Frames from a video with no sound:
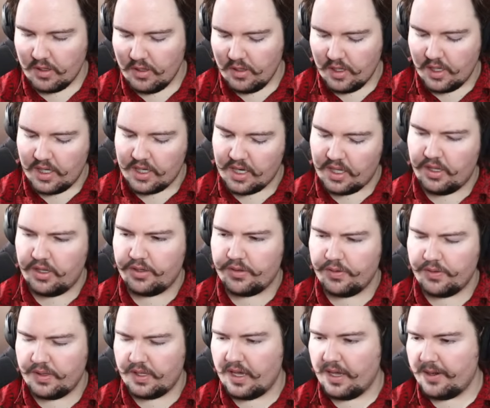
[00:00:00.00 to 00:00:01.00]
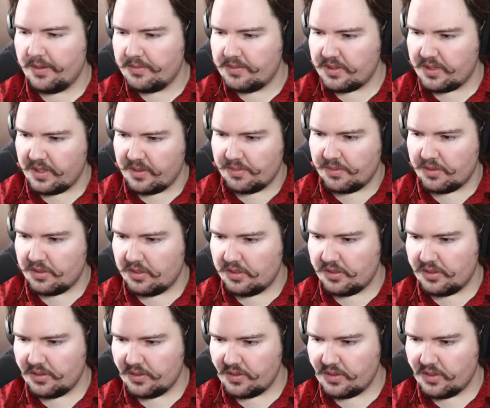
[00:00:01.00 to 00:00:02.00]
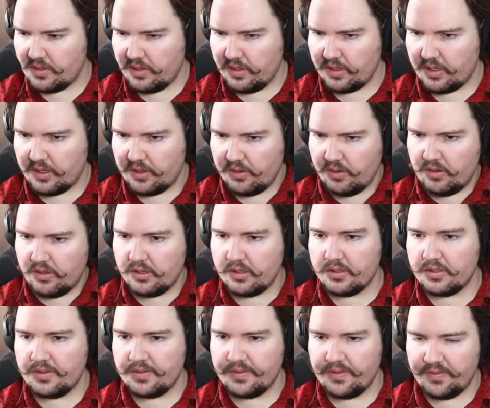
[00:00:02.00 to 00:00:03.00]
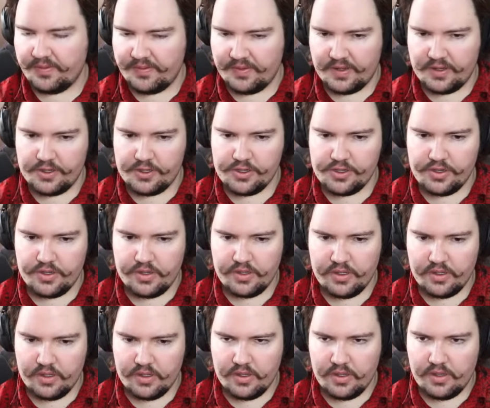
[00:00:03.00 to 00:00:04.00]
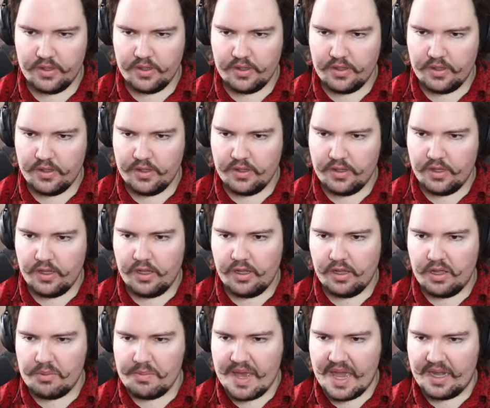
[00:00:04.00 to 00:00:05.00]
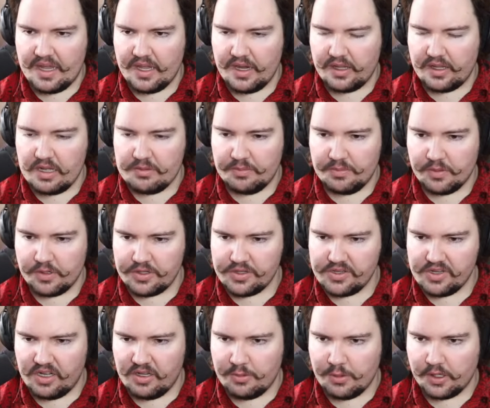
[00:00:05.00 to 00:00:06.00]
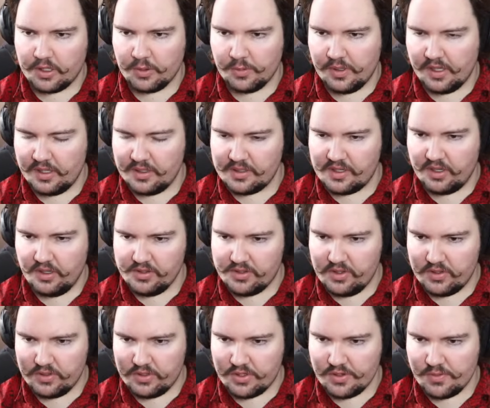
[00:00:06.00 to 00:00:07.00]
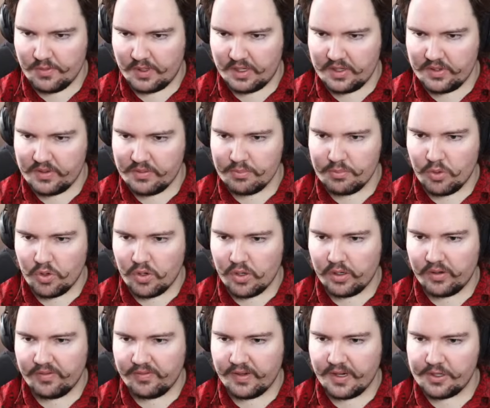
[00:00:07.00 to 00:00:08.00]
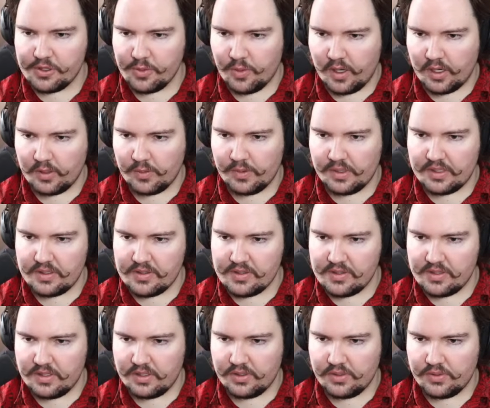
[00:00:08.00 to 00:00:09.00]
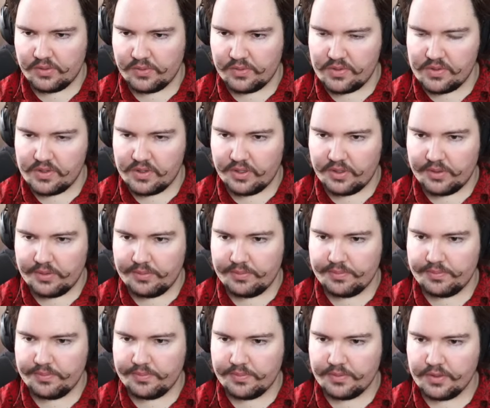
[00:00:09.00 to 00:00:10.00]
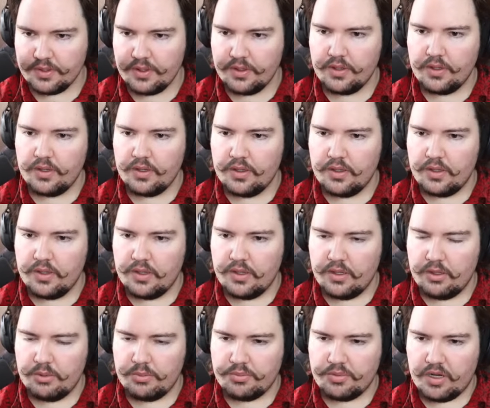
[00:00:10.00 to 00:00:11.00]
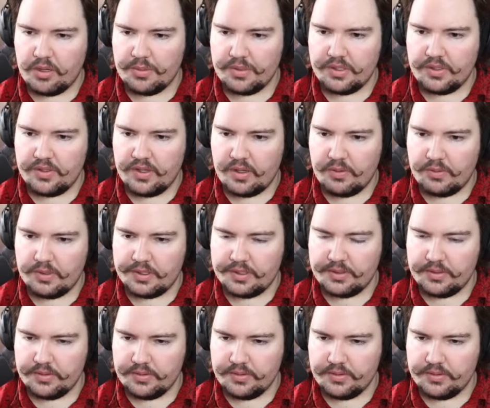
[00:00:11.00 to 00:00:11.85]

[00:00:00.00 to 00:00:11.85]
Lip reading: need to look through the items table and just look at all our different fish. I'm adding in a couple more saltwater ones. I also do want to do more freshwater ones too, so probably do that one.